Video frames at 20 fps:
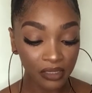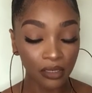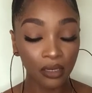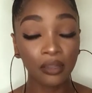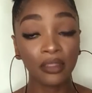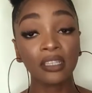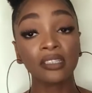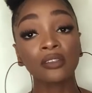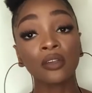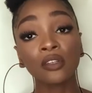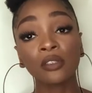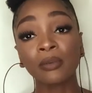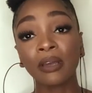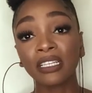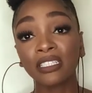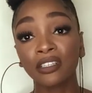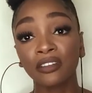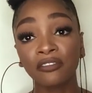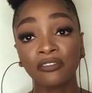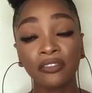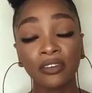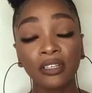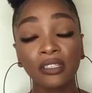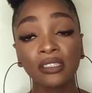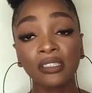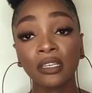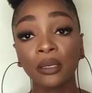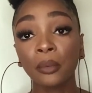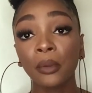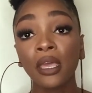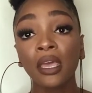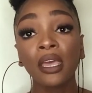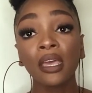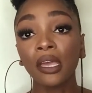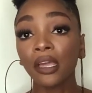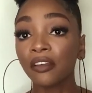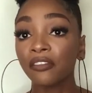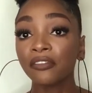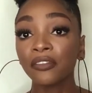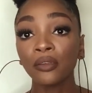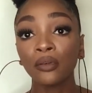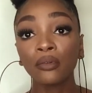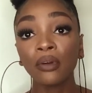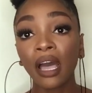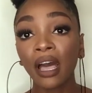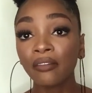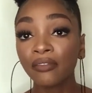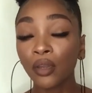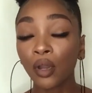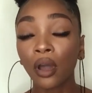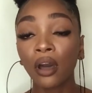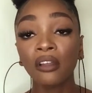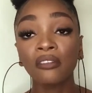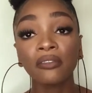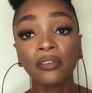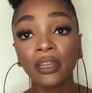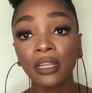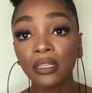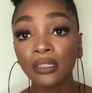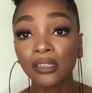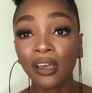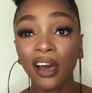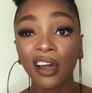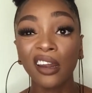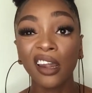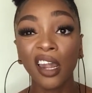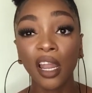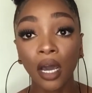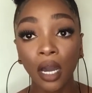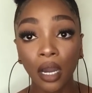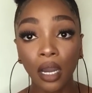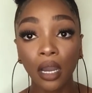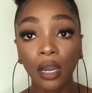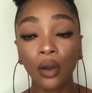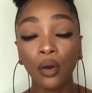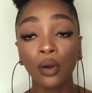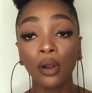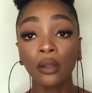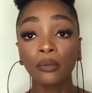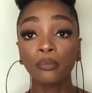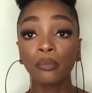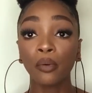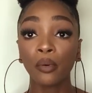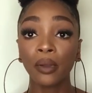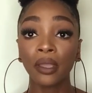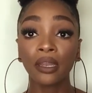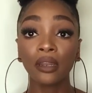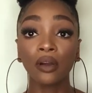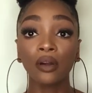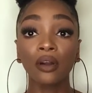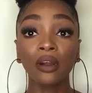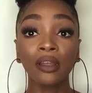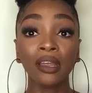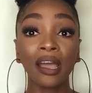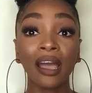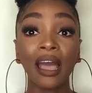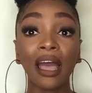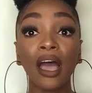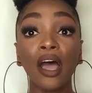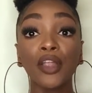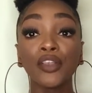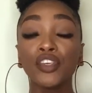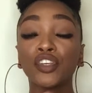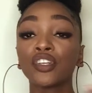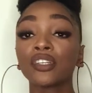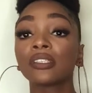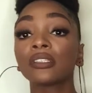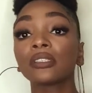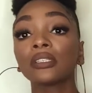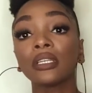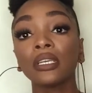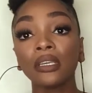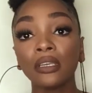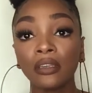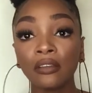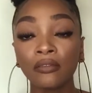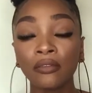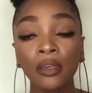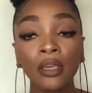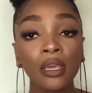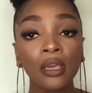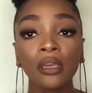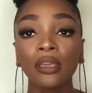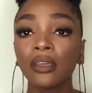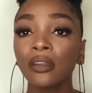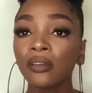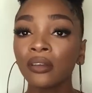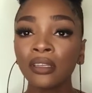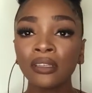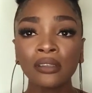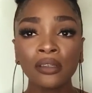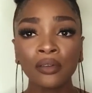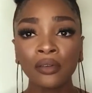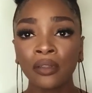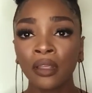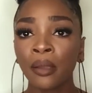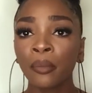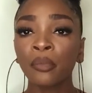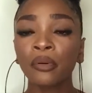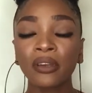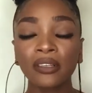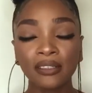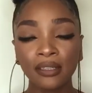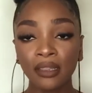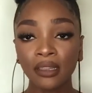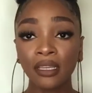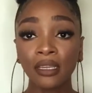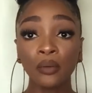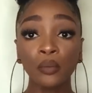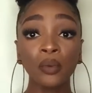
her. This goes back to the first tip. If you have your confidence on lock or on point or on your sleeve, you don't need to do the impressing thing.